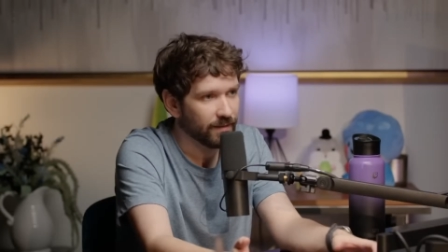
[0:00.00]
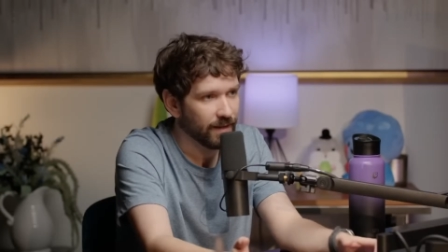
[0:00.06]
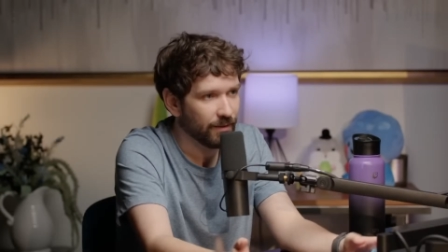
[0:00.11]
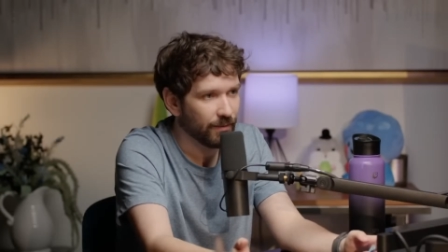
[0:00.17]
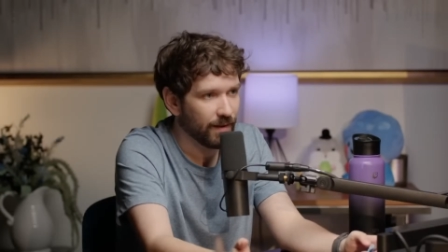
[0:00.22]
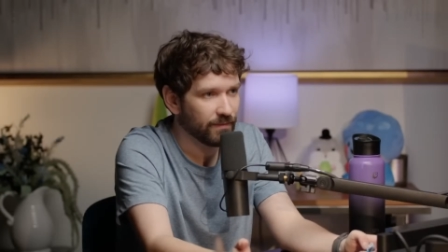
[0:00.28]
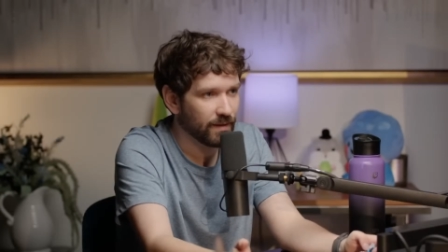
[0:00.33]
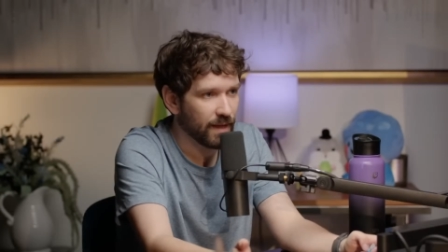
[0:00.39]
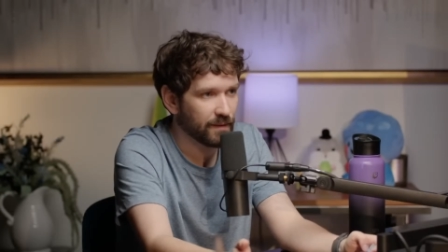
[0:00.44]

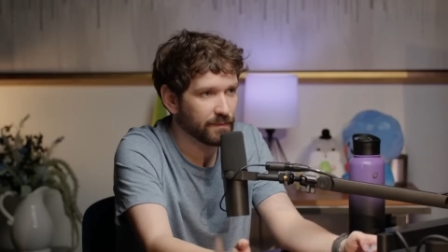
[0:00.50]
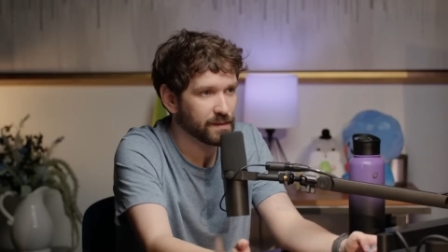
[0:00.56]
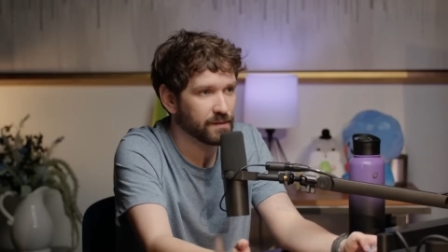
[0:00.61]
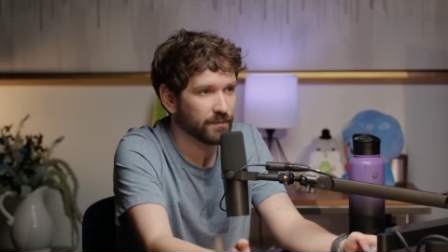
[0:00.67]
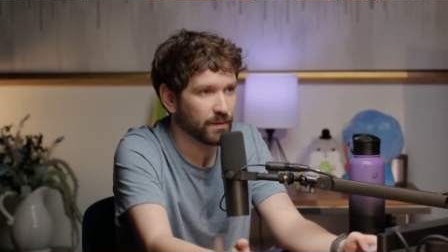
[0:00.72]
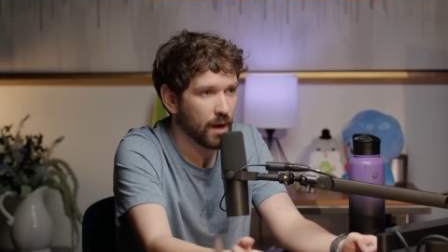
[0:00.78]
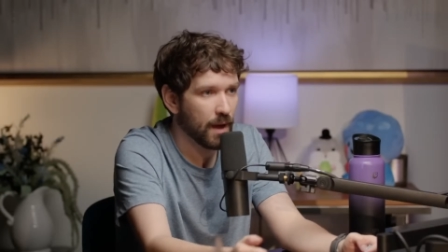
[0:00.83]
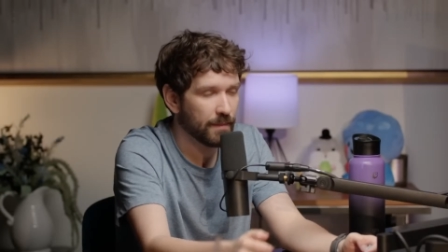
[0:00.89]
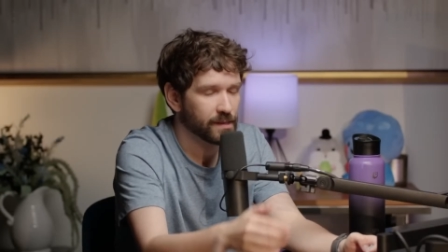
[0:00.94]
we have a lot of
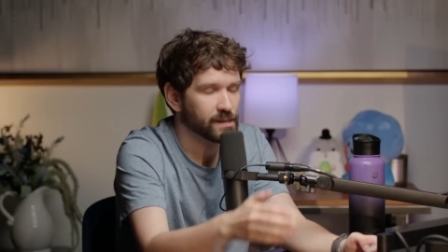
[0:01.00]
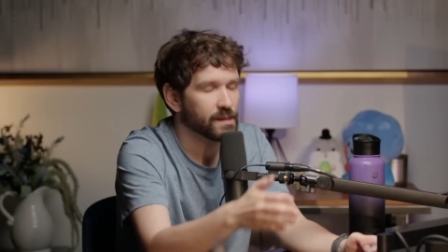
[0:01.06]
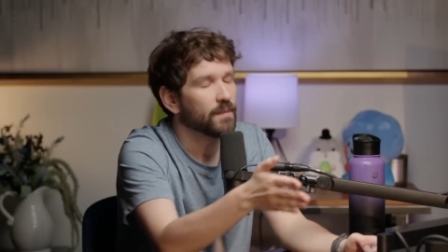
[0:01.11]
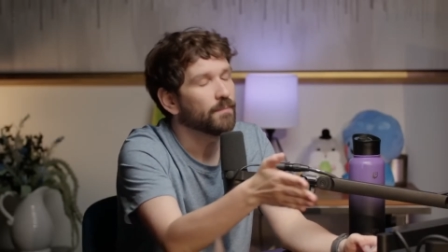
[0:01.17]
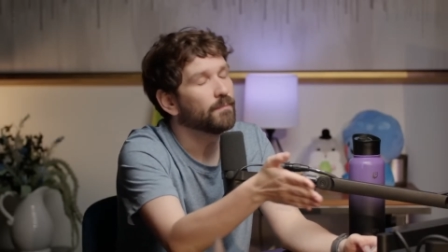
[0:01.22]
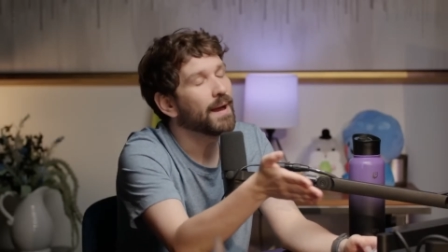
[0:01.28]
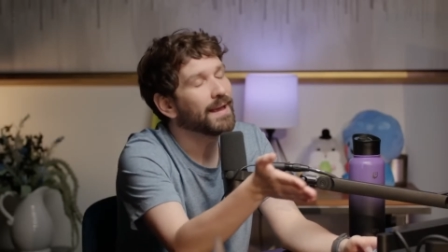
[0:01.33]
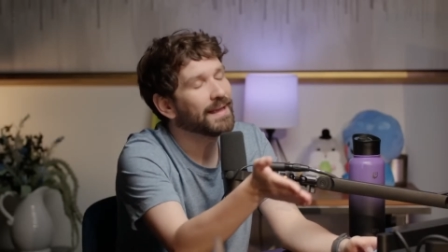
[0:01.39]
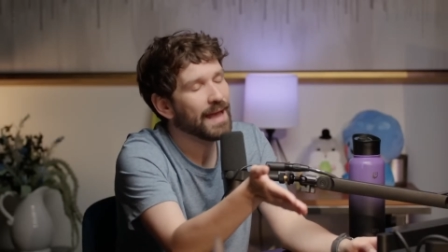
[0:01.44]
similar hobbies.
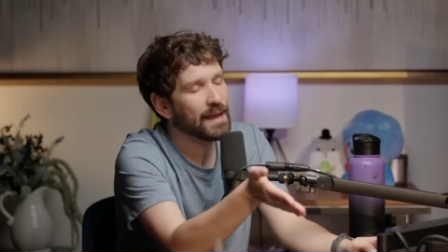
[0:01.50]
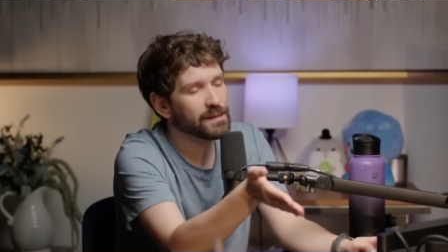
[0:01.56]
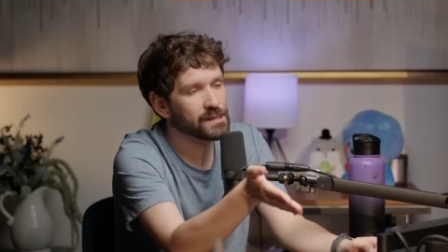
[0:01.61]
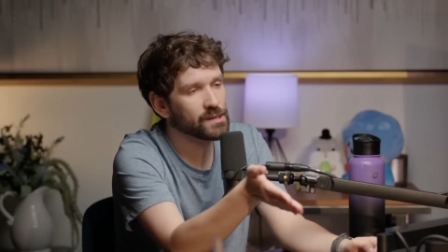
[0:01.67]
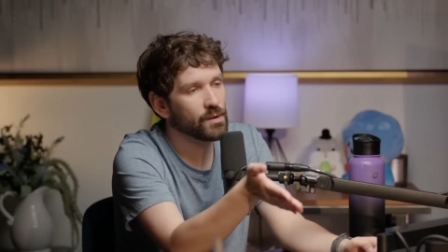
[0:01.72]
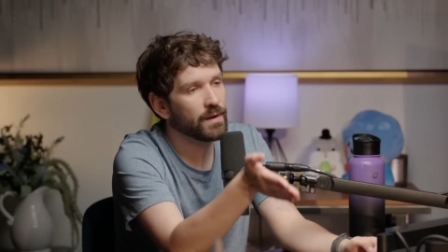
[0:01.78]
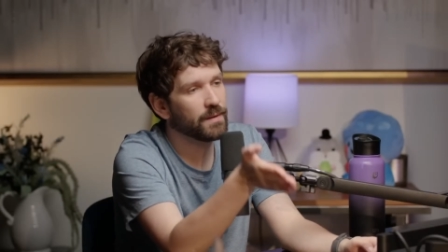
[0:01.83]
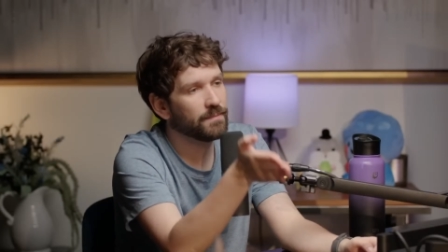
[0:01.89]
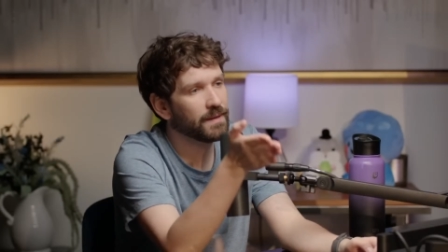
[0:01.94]
My guess is
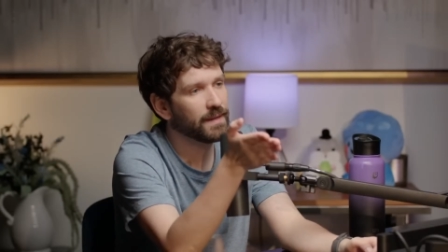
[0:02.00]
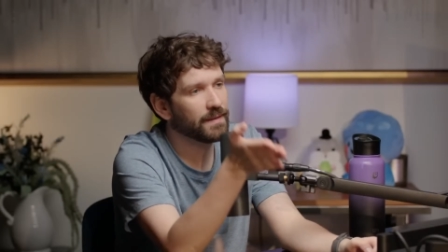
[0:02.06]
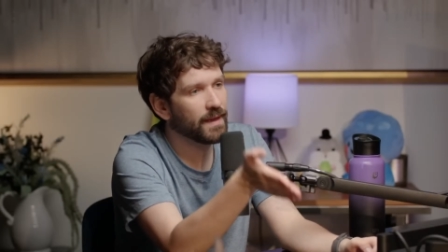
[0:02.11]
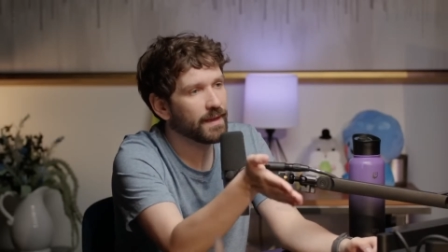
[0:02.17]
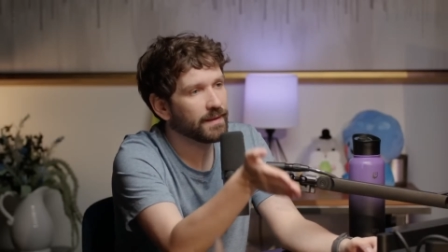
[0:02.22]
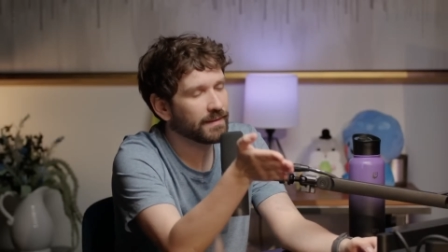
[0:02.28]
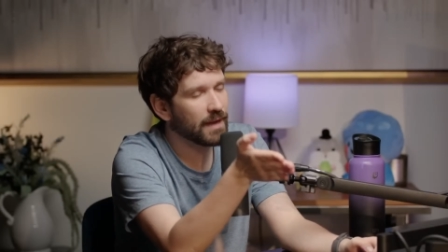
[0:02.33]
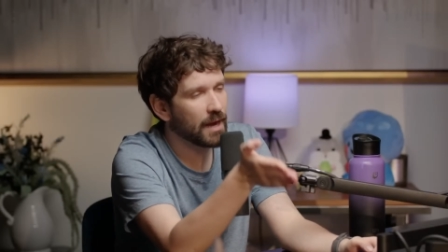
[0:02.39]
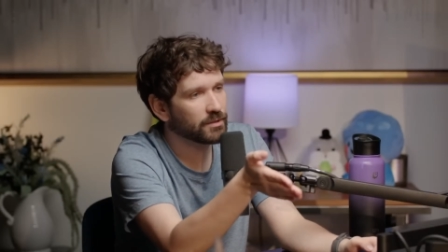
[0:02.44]
going to be
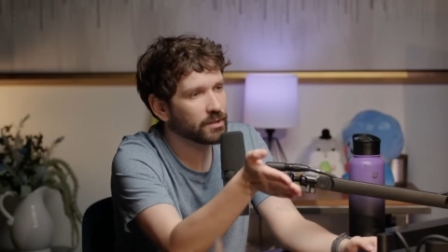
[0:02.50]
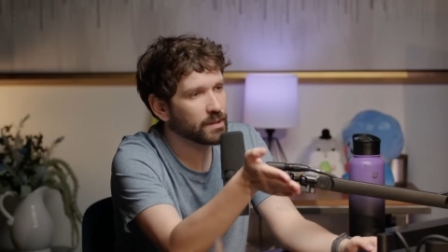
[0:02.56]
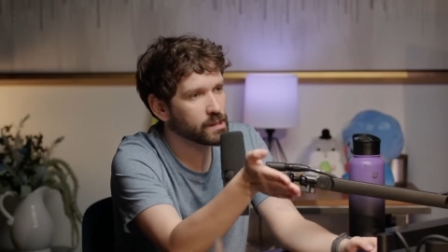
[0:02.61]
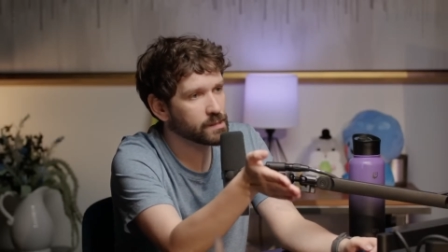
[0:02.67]
that Dr.